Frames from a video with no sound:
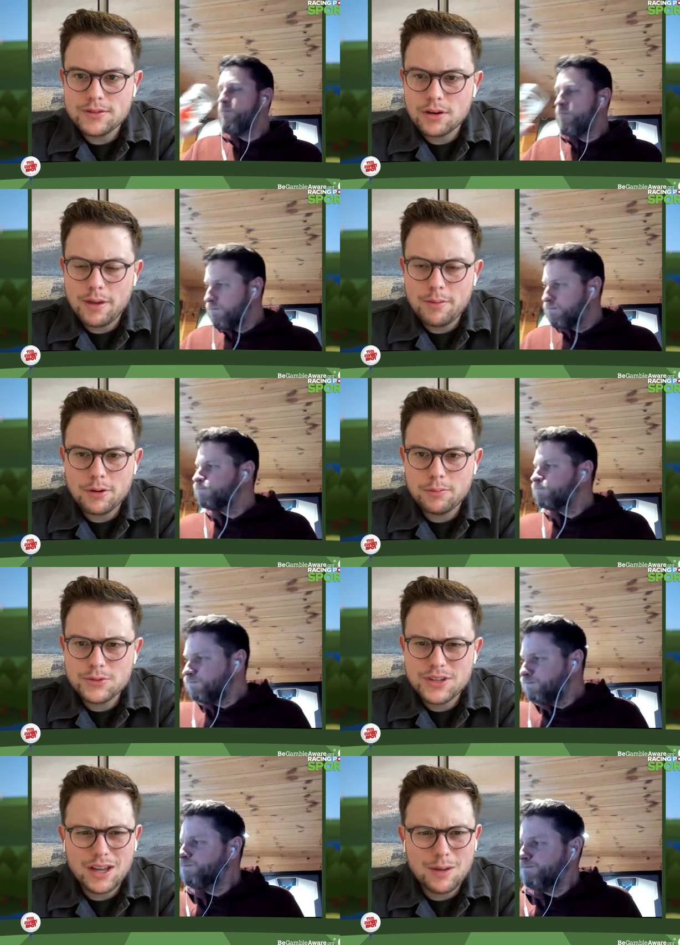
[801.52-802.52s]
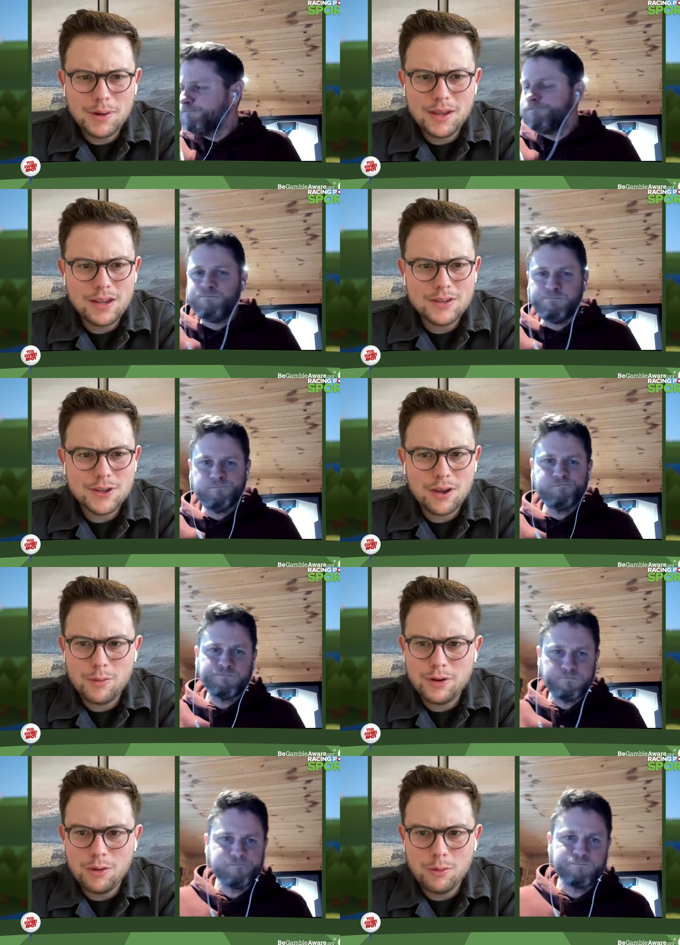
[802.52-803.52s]
Speaker 1: of wins. I remember was it a couple of years
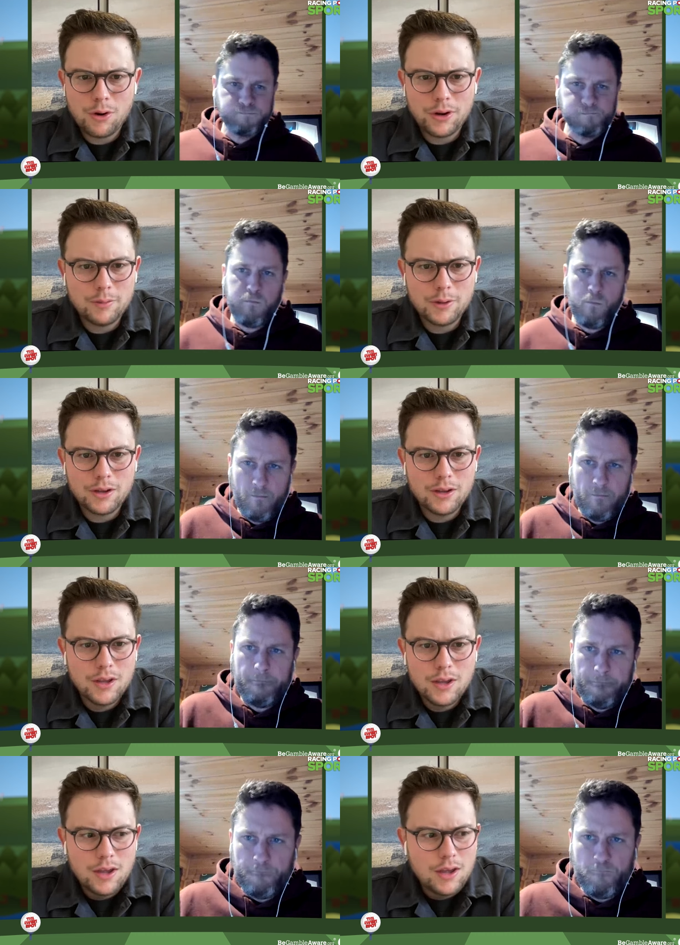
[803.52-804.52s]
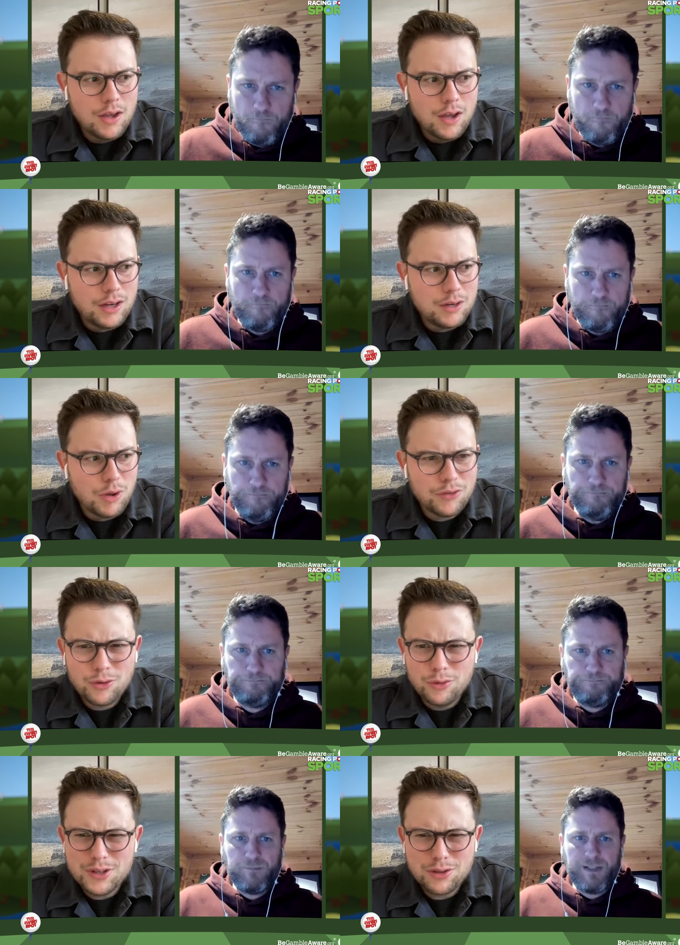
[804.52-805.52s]
ago when you were on him at, uh, and he won
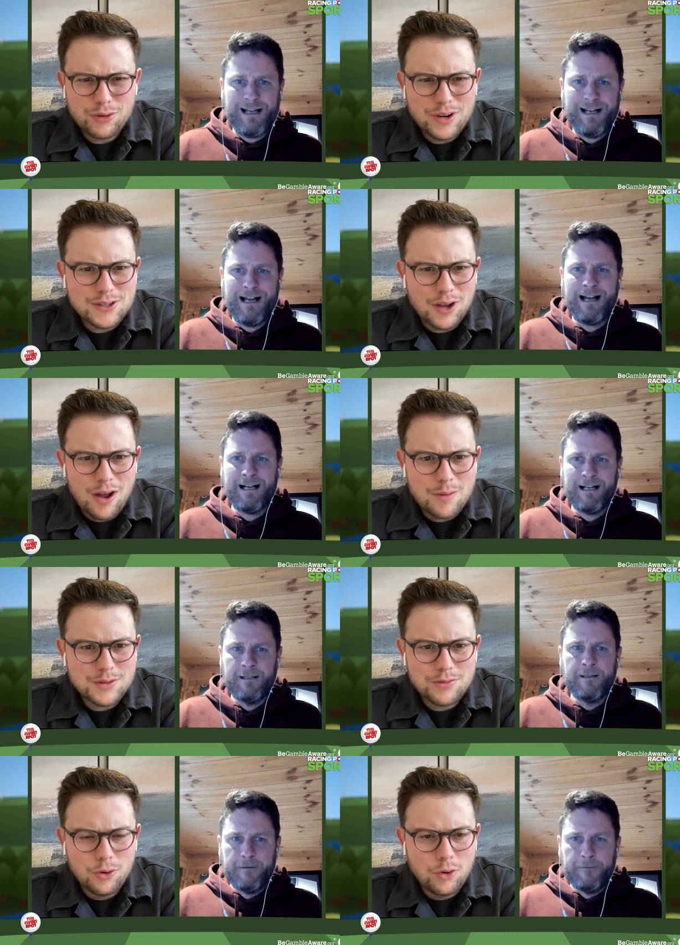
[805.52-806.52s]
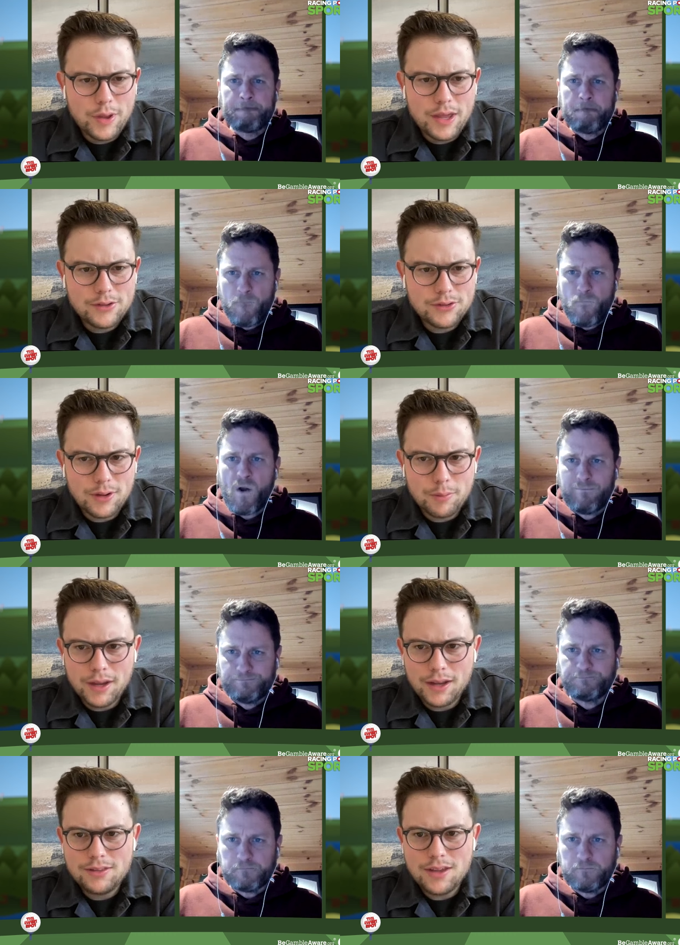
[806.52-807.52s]
sort of was it three times in four weeks or
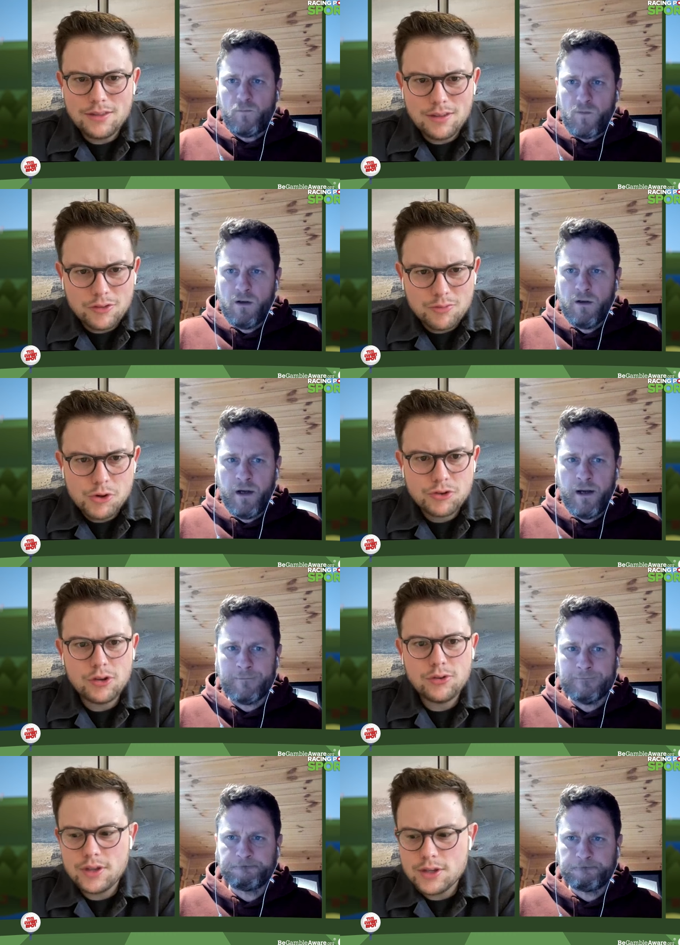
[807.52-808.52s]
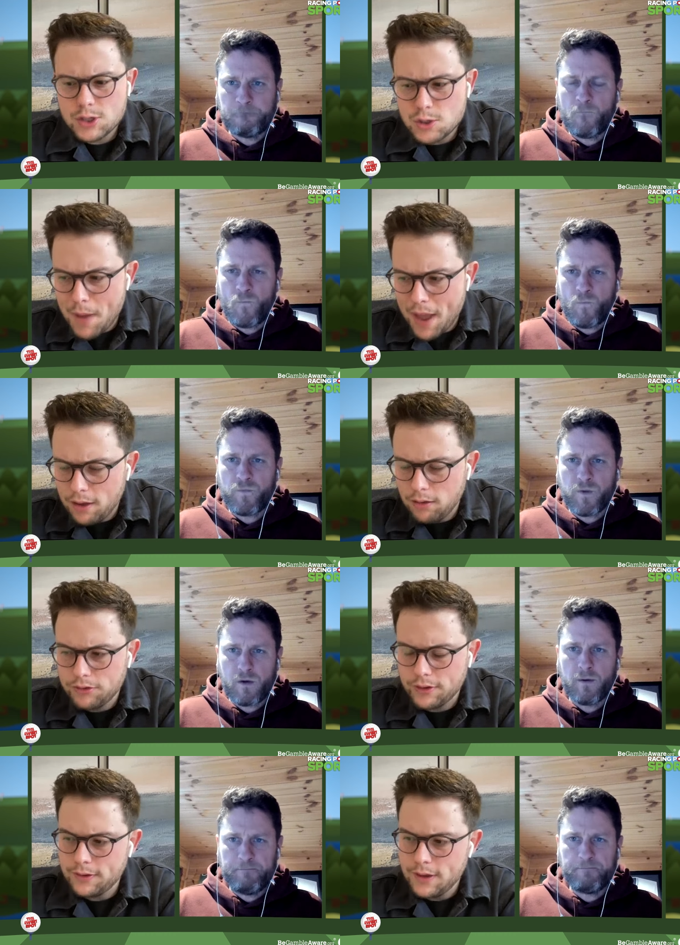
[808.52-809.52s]
something, and he he does yeah. produce these
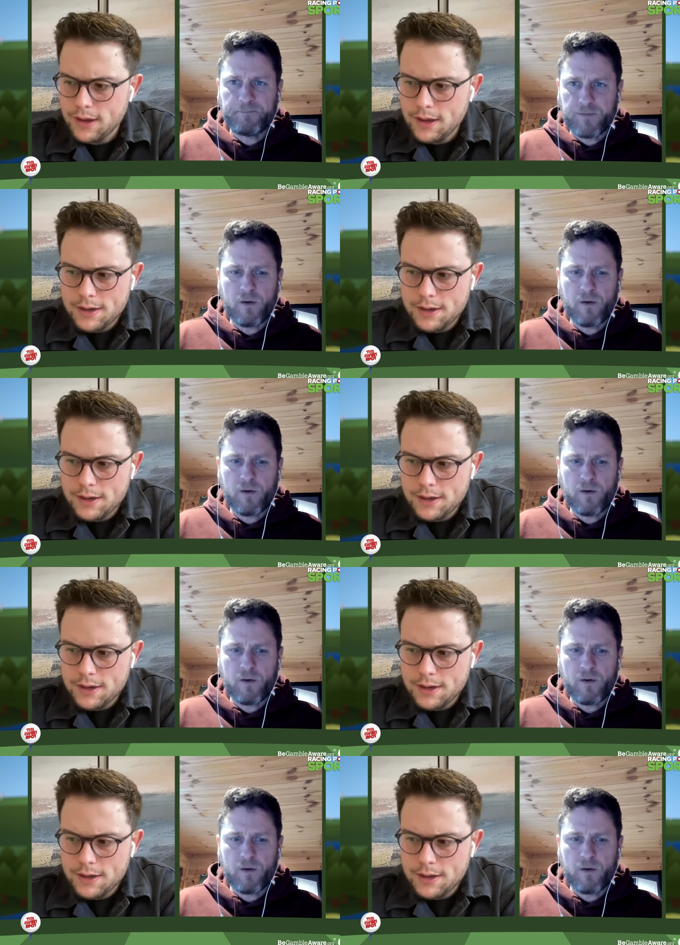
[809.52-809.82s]
spells and.